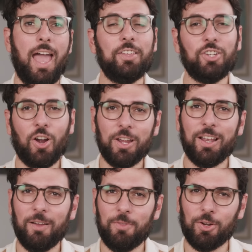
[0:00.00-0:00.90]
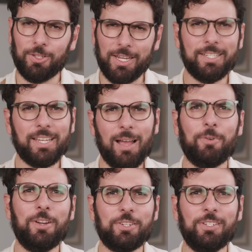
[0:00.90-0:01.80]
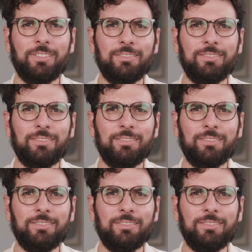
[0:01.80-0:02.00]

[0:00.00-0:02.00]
And the target of their latest operation?